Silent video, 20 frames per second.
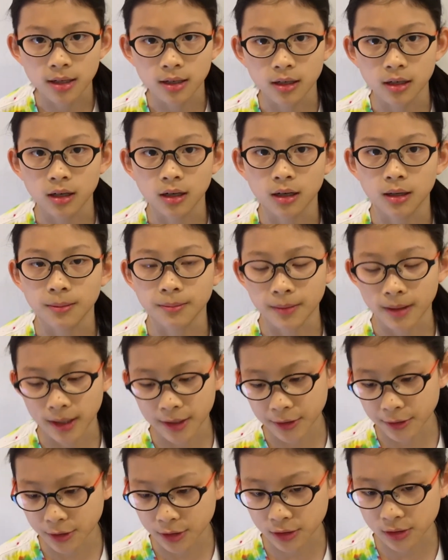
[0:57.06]

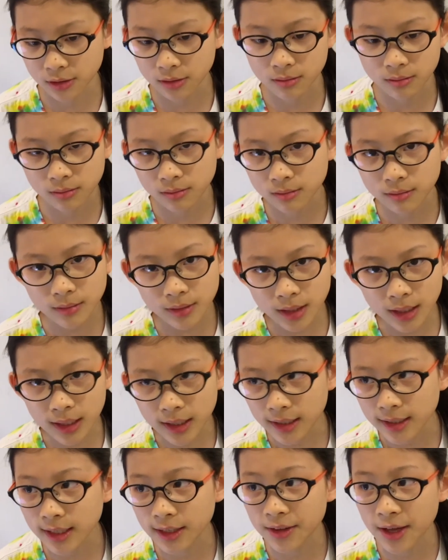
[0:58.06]
I use
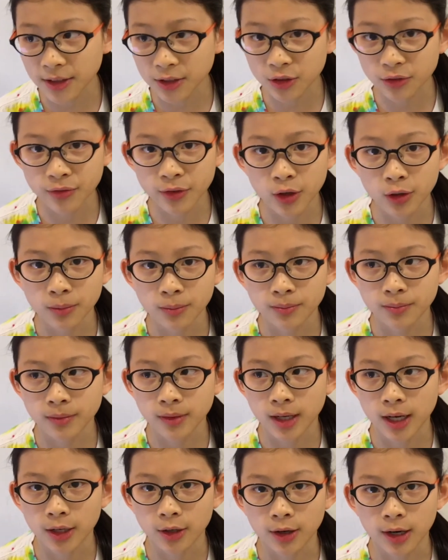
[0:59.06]
that to film.
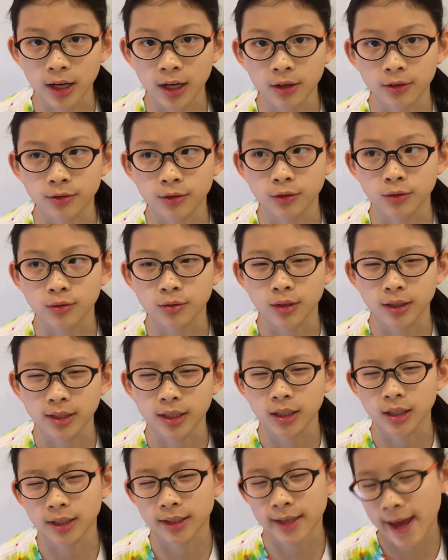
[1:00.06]
I don't have a
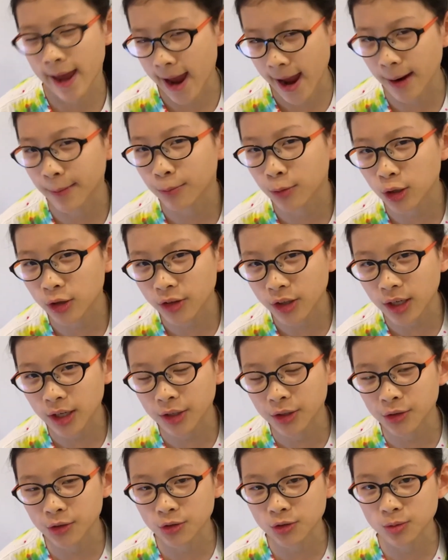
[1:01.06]
camera that I
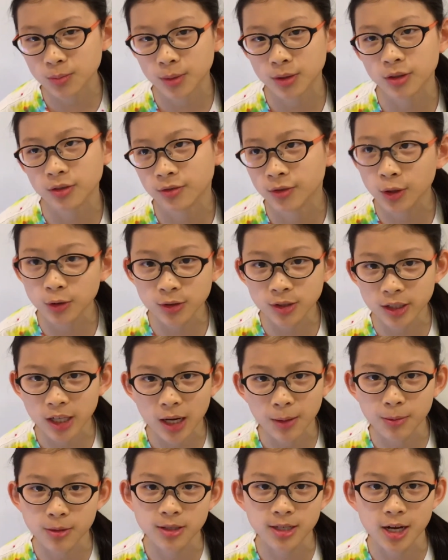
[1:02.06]
use, but the phone's
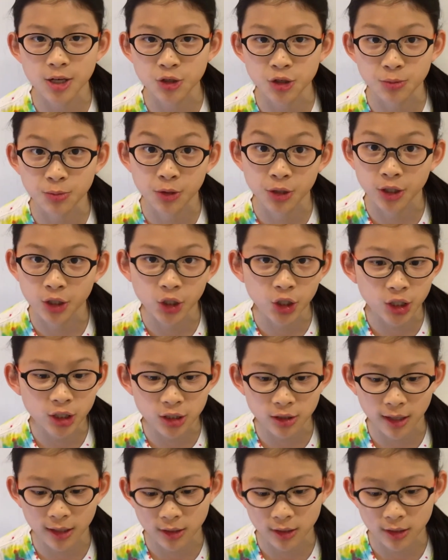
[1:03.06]
camera is actually pretty good, so